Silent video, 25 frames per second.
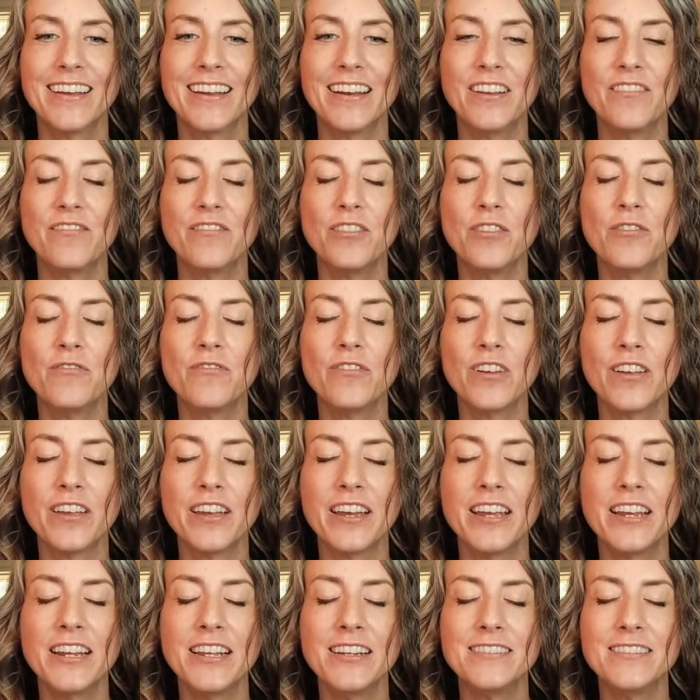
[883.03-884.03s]
And if you feel
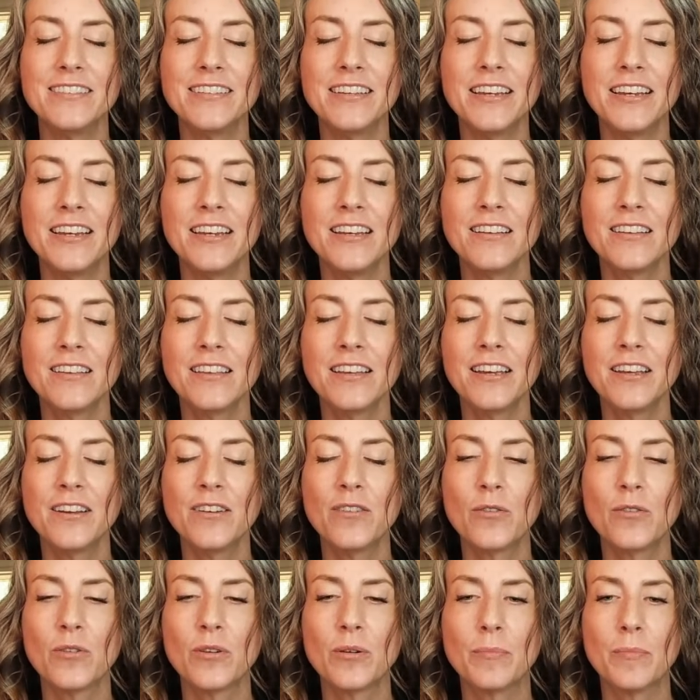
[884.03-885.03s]
any
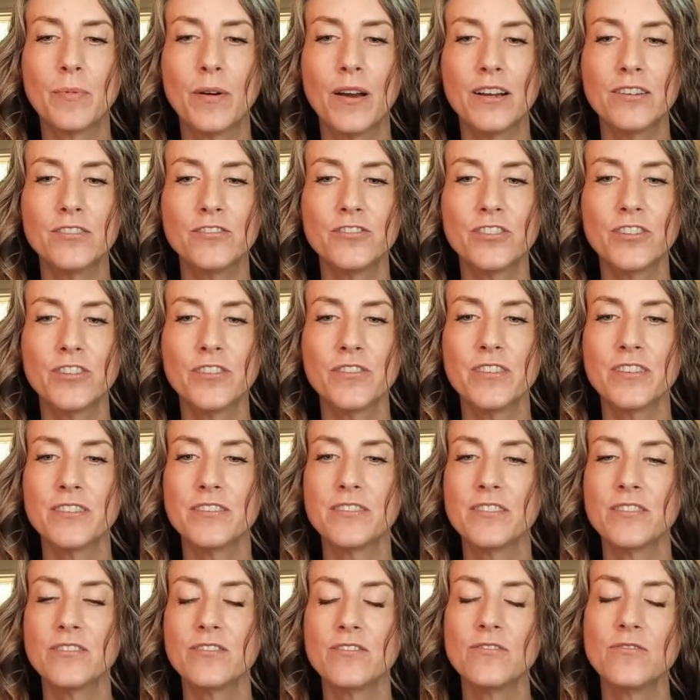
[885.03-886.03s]
tingling or pressure,
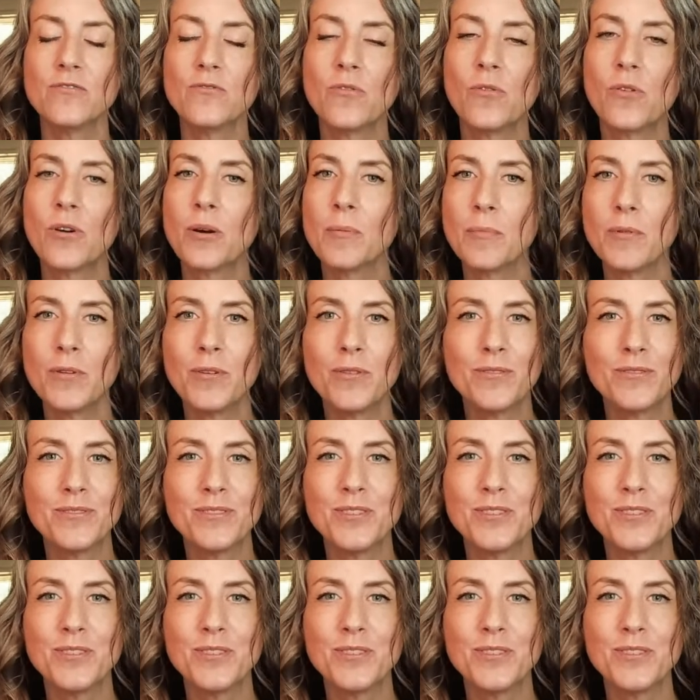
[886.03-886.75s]
this is normal.